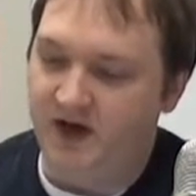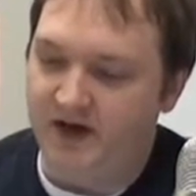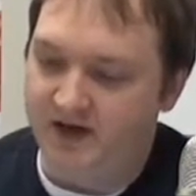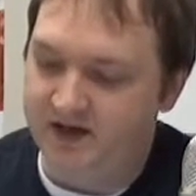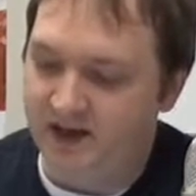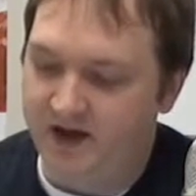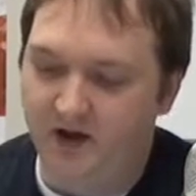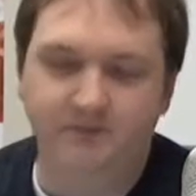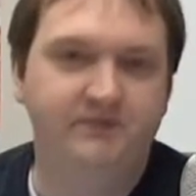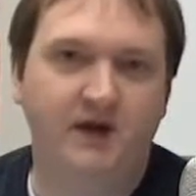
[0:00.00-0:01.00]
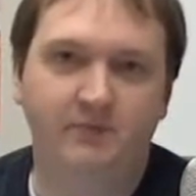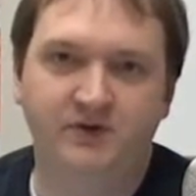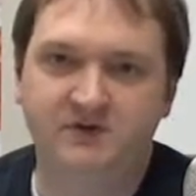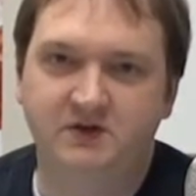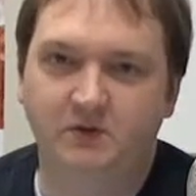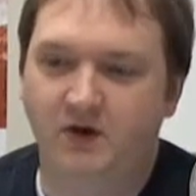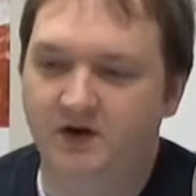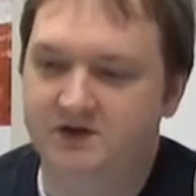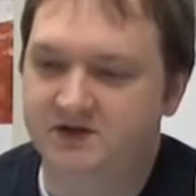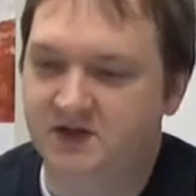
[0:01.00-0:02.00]
I need the help. I'll put you to
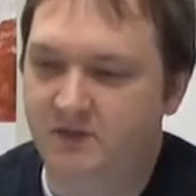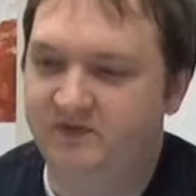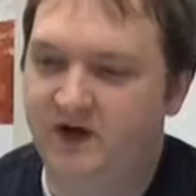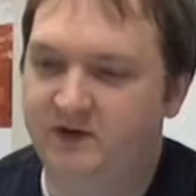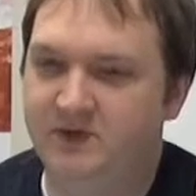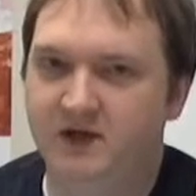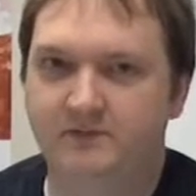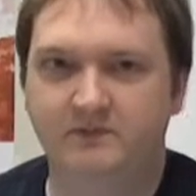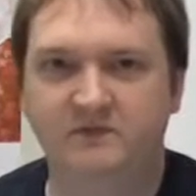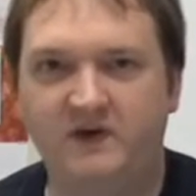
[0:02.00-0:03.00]
work. Just come find me.